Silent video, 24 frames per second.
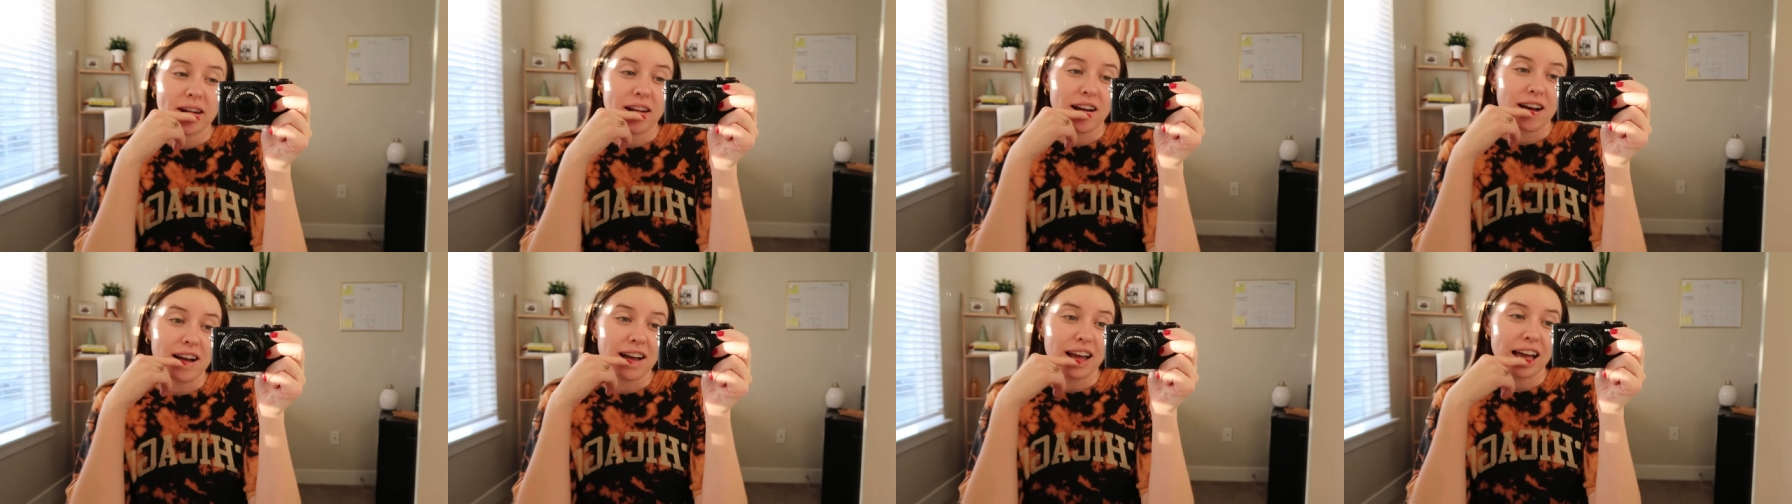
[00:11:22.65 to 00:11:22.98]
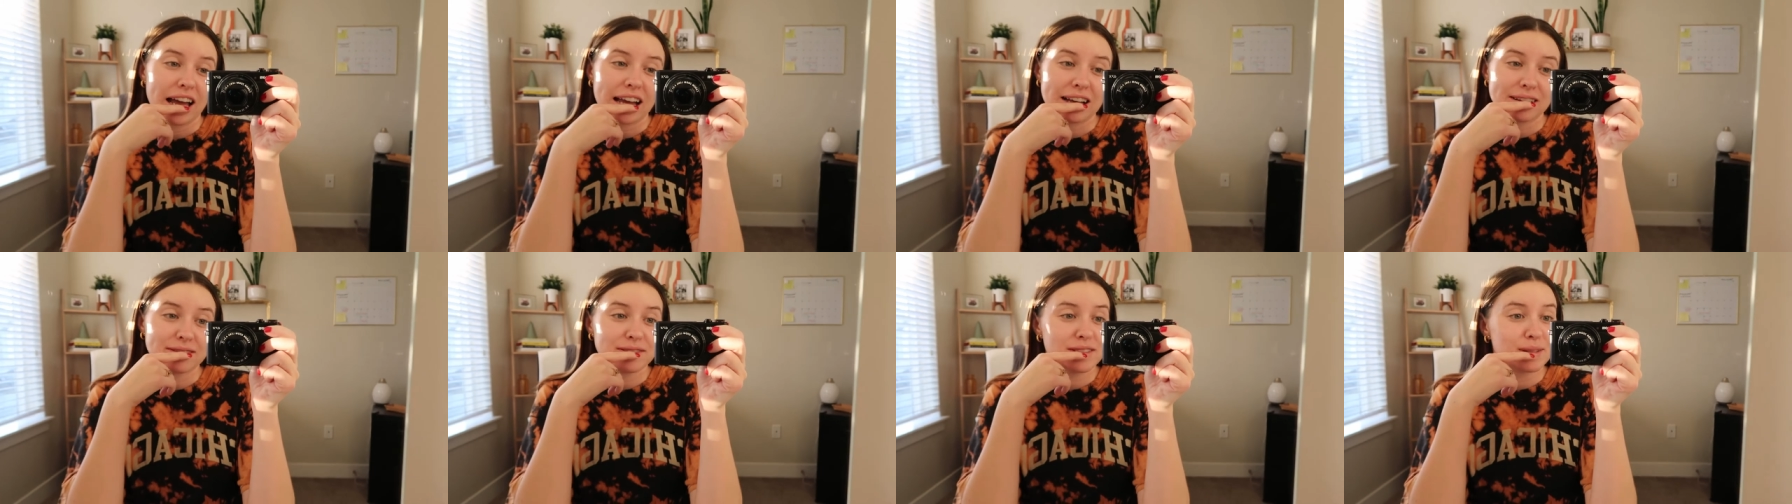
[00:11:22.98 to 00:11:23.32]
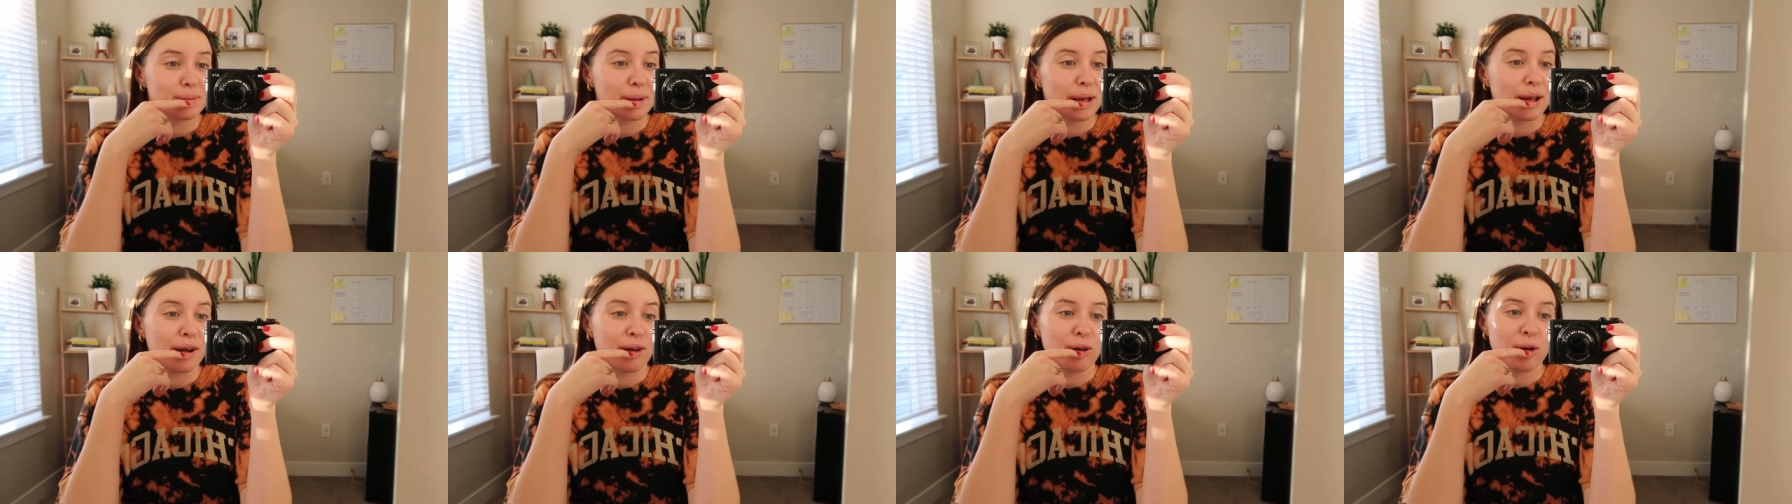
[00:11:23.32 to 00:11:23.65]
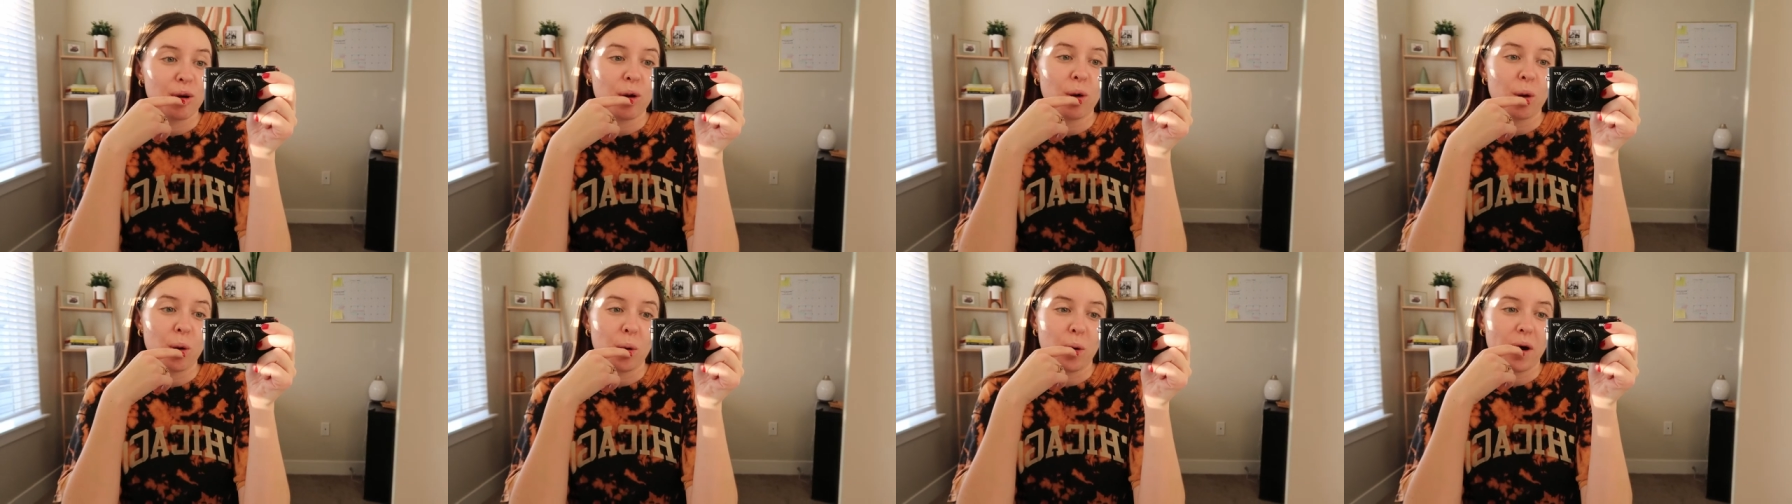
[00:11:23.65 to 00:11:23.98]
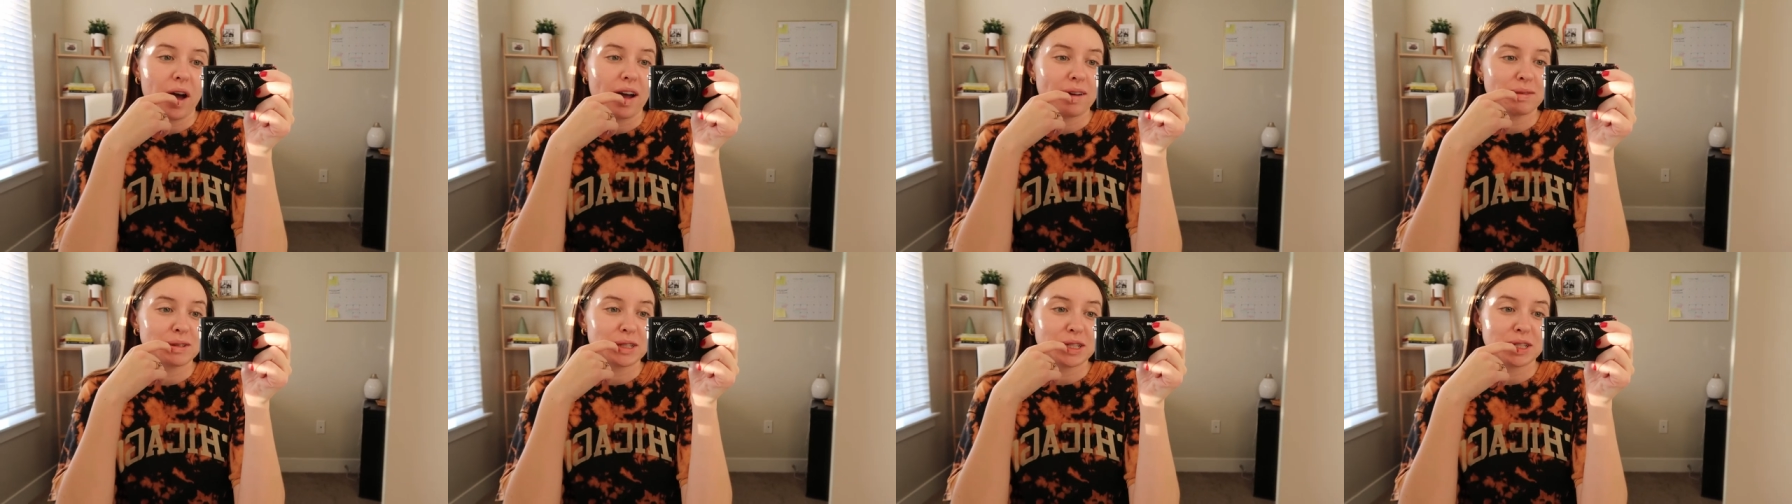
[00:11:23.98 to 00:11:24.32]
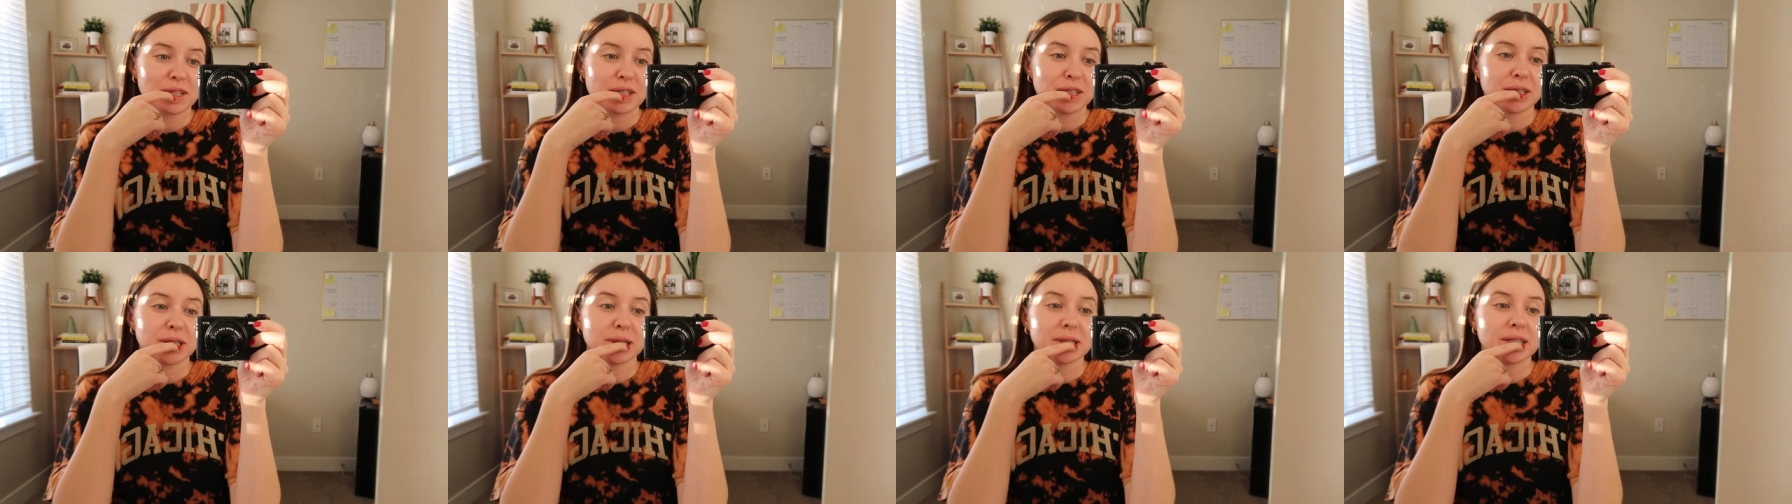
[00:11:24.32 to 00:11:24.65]
not have spent our whole
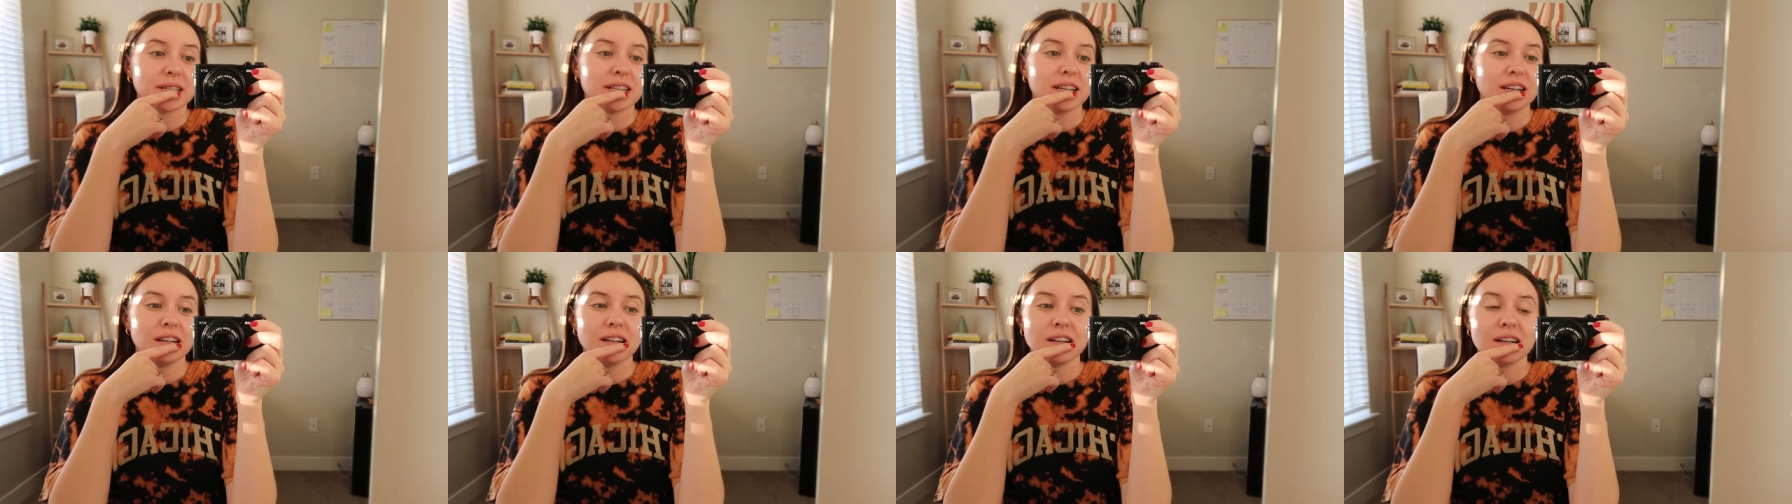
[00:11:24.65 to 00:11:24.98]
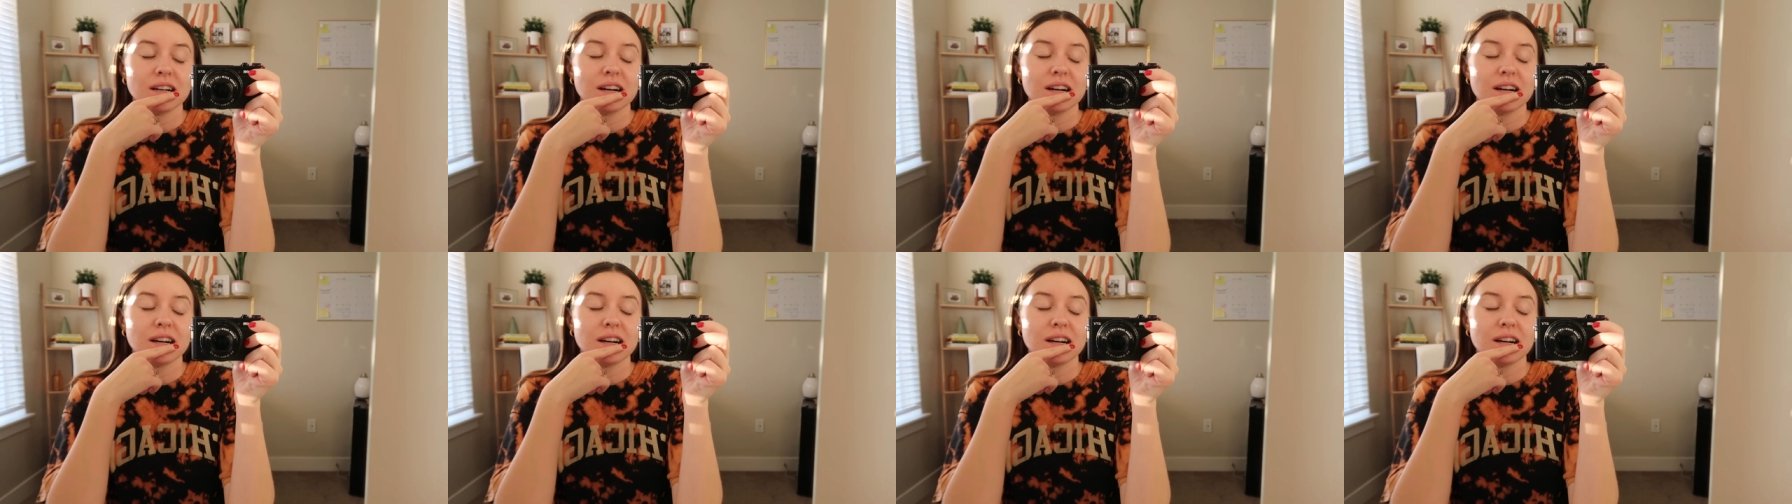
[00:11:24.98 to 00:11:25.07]
afternoon